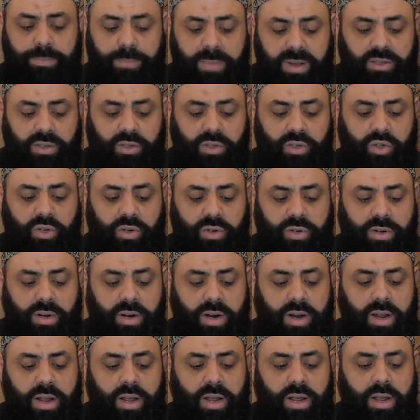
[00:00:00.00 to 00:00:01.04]
messenger,
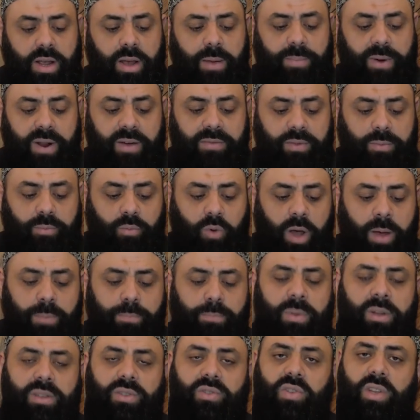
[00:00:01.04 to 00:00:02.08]
Prophet
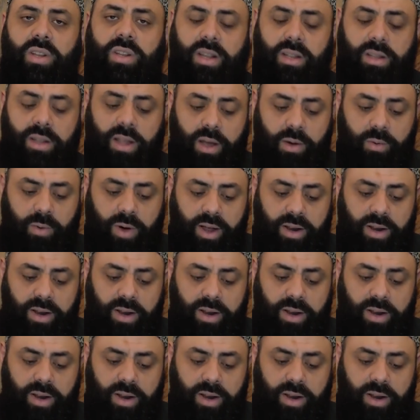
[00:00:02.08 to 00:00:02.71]
Muhammad sallallahu